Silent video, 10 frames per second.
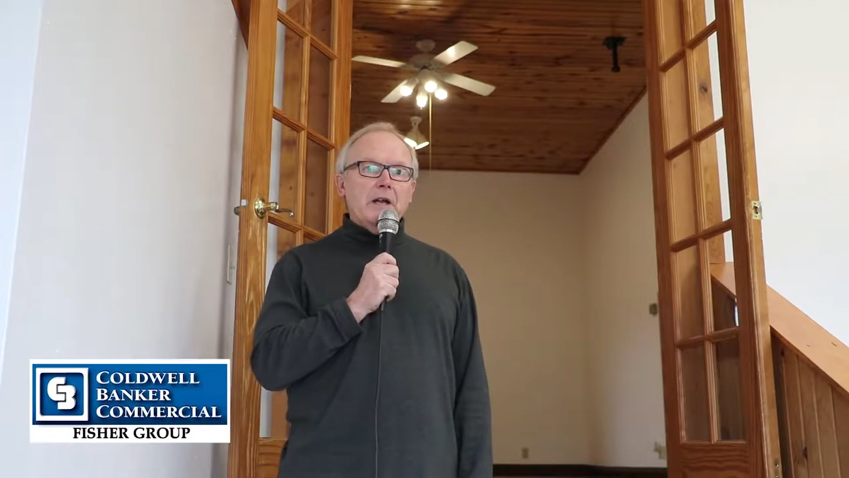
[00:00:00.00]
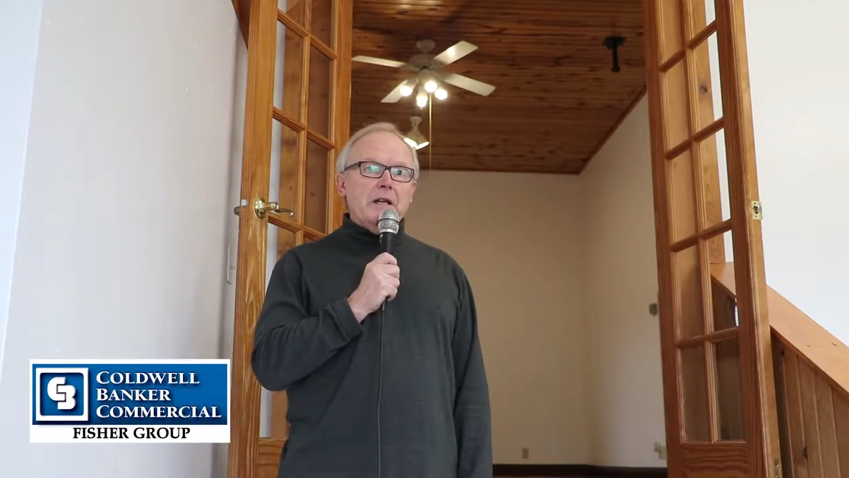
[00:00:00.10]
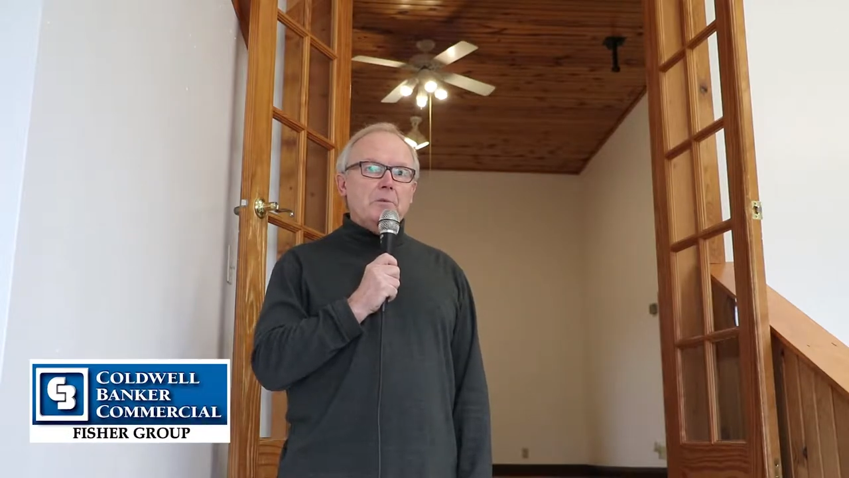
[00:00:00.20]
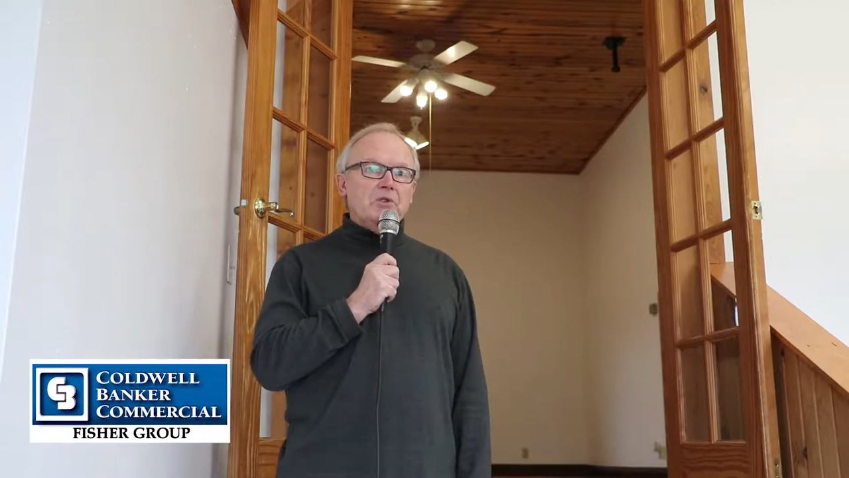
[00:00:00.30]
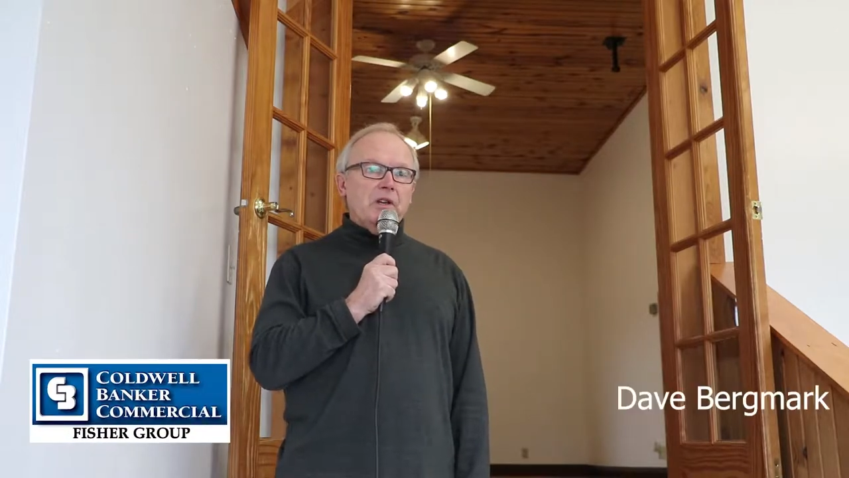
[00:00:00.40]
My
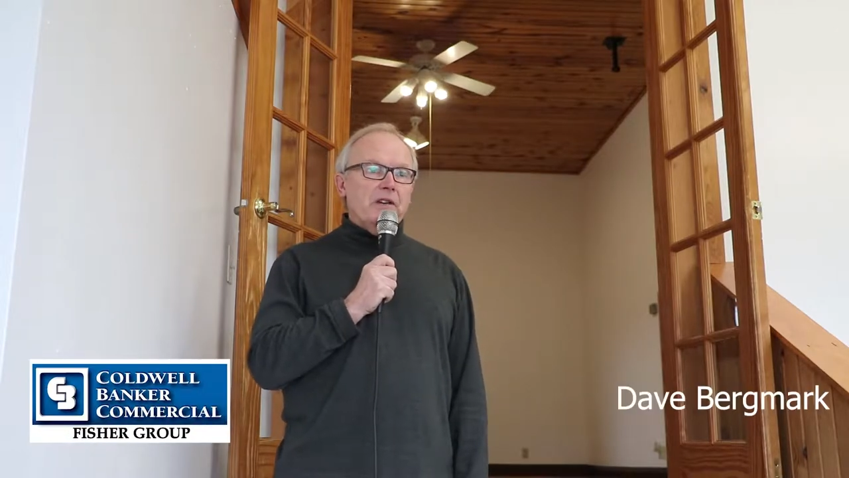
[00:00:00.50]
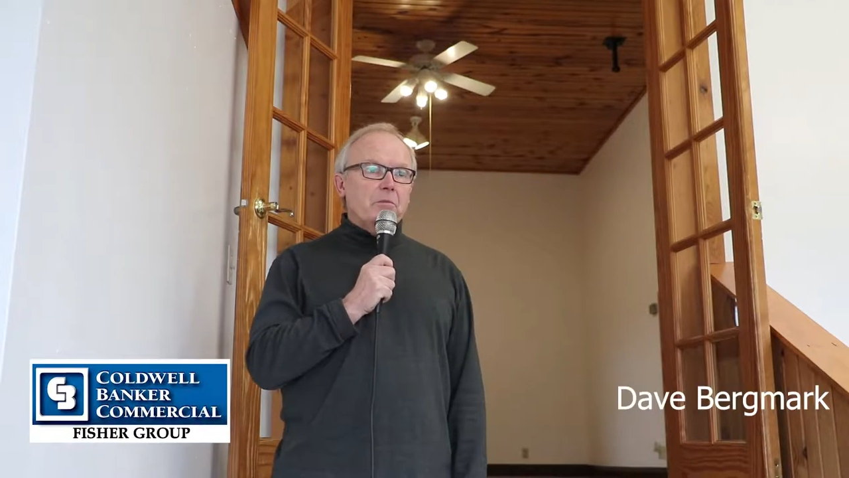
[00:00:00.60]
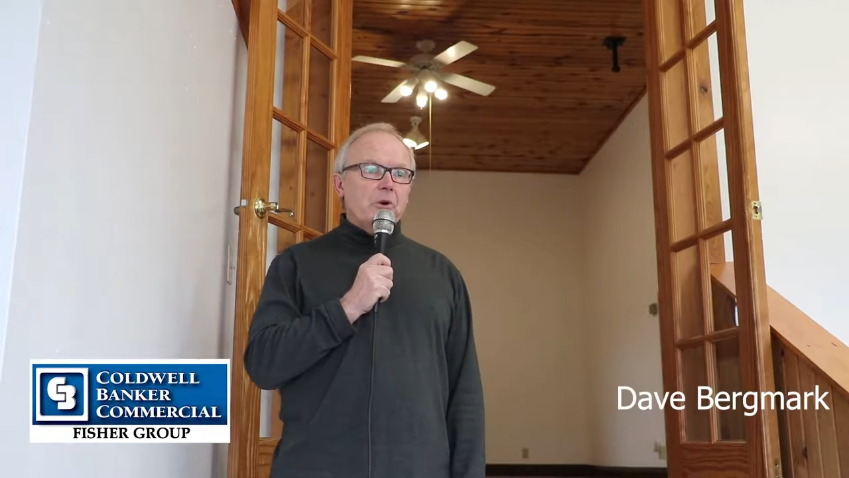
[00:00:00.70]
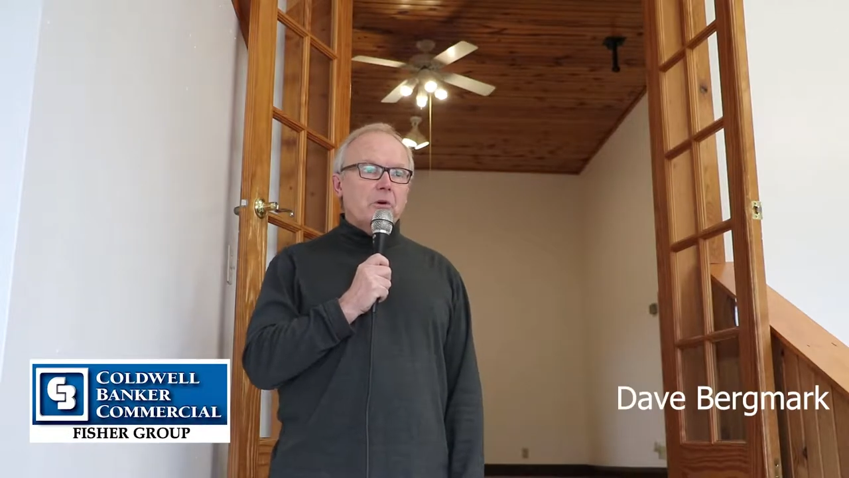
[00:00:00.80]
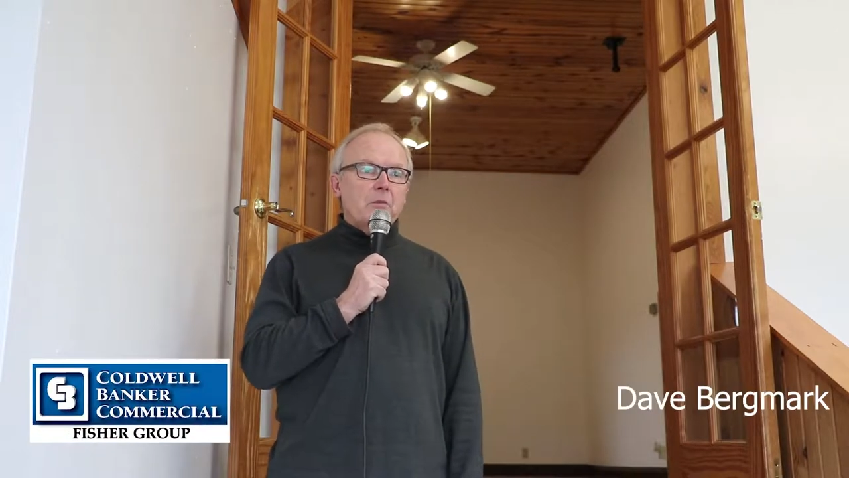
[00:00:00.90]
name is
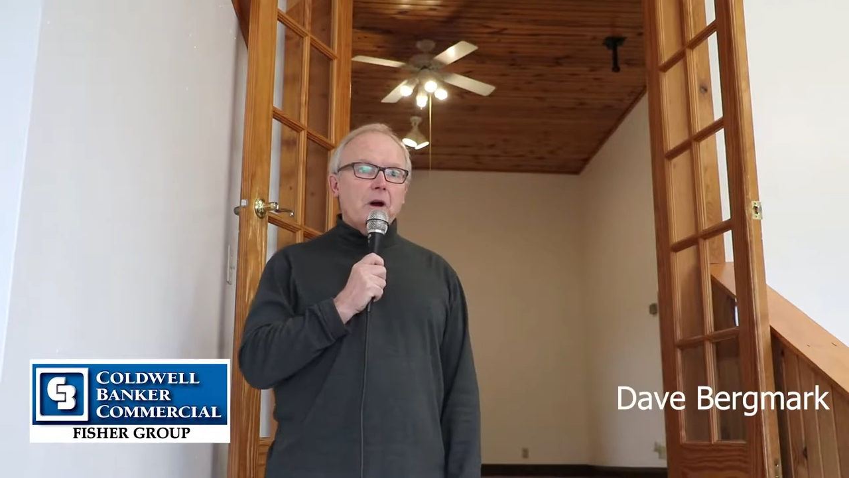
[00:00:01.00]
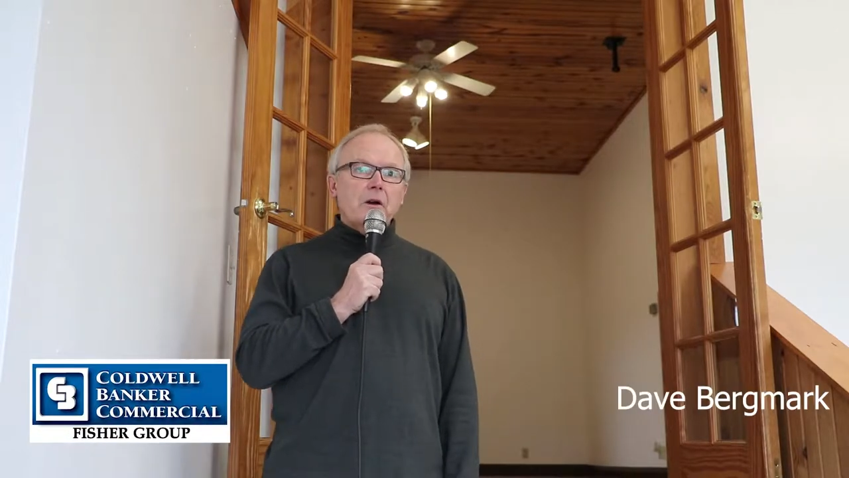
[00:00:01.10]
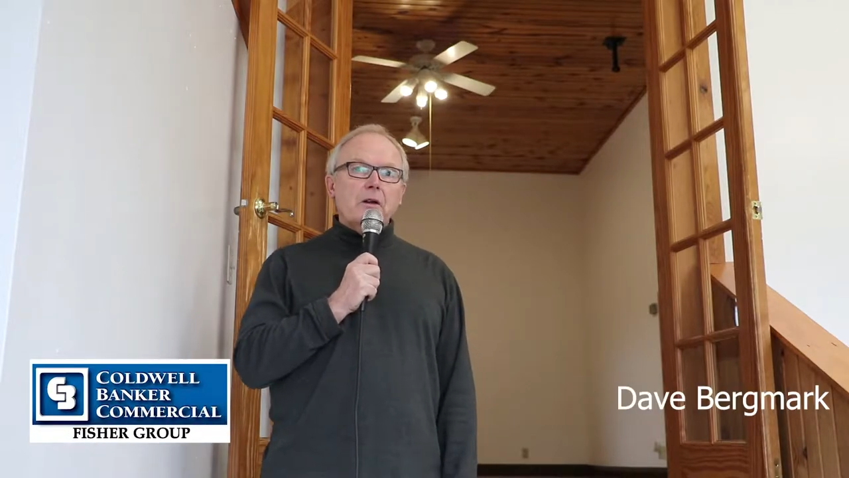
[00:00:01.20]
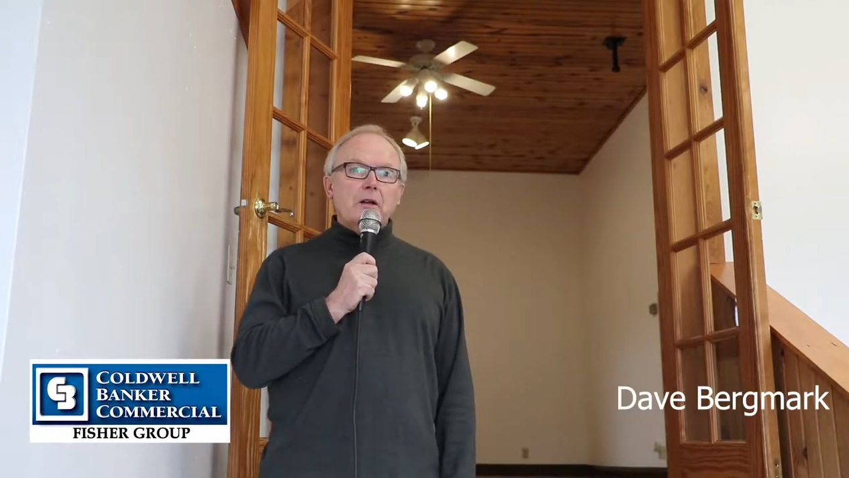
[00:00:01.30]
Dave Bergmark,